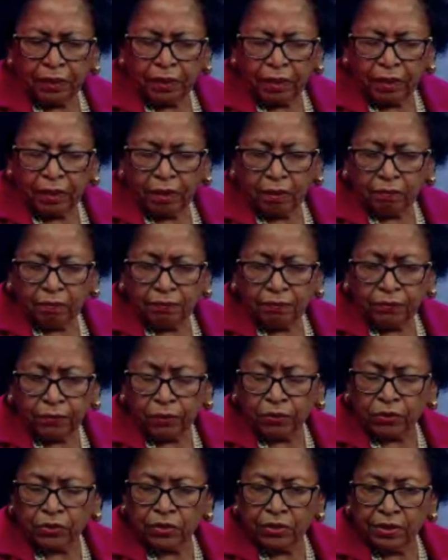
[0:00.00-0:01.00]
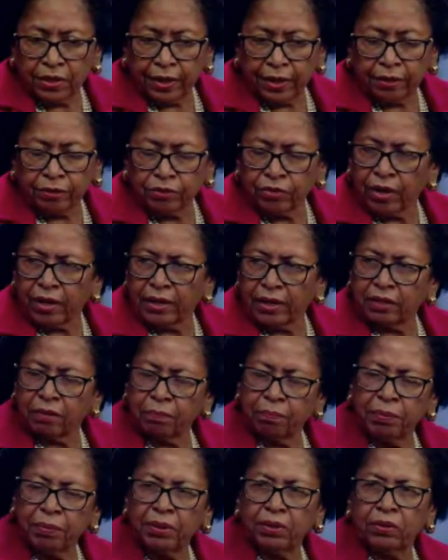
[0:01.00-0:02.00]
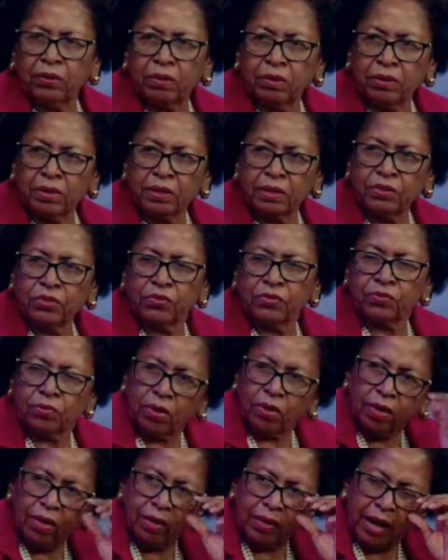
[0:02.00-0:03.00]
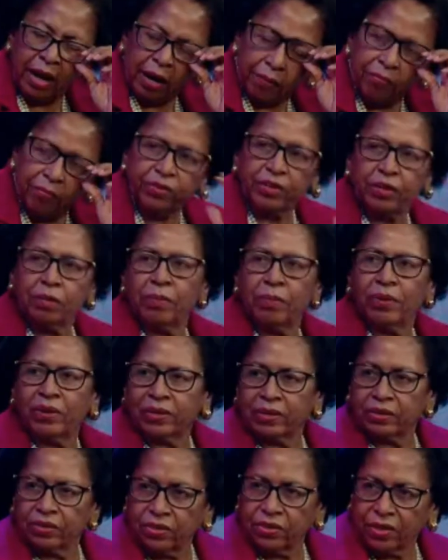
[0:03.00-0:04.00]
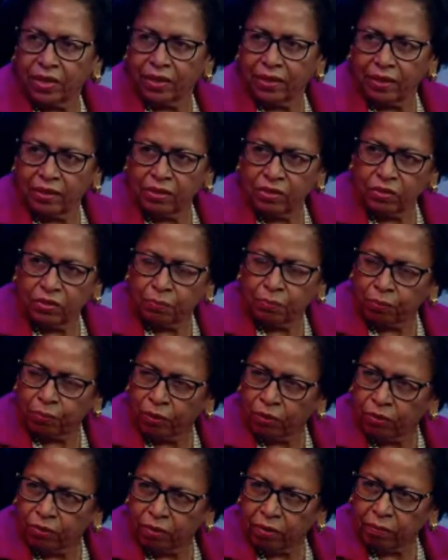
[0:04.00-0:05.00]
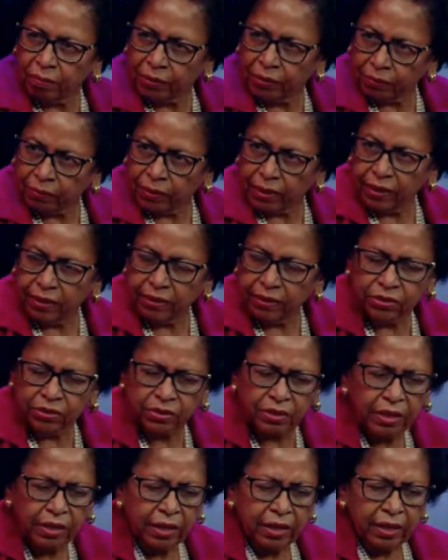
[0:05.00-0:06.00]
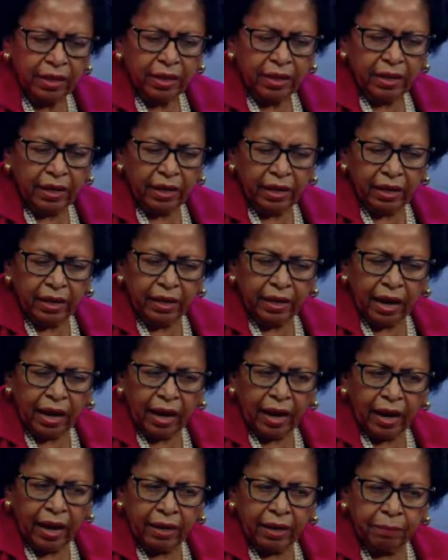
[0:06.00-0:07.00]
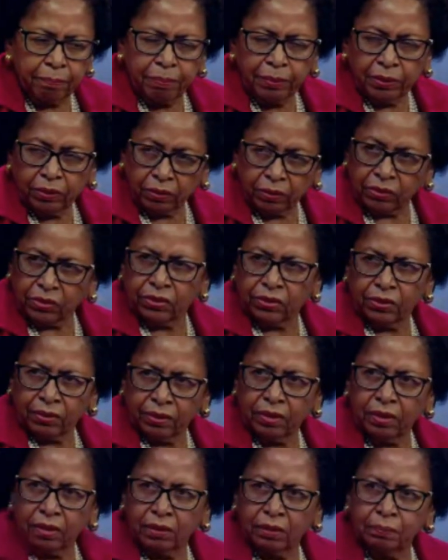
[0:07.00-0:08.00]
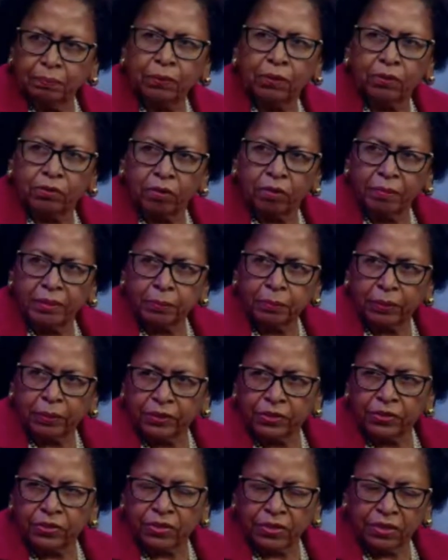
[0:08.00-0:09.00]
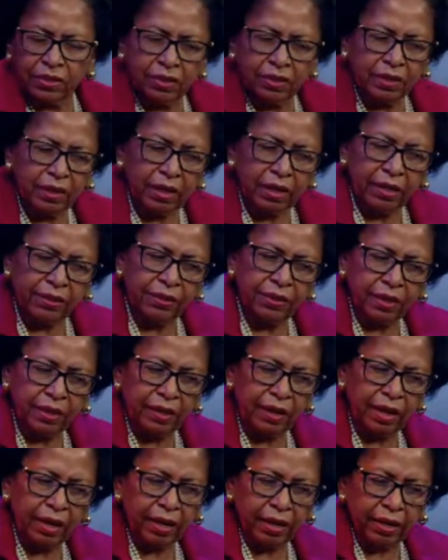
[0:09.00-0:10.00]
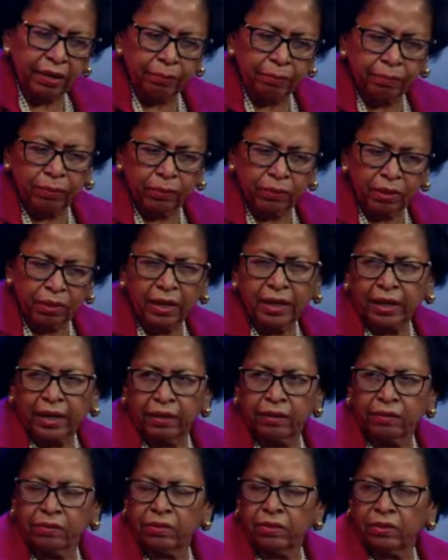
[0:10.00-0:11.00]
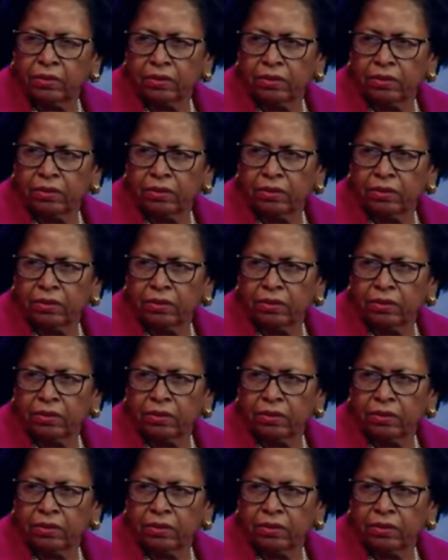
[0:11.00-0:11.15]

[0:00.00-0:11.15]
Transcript: Um, uh, first, they are trying to build a strong African American Studies program at Rice. Okay. And I built the program at Princeton, and then I led the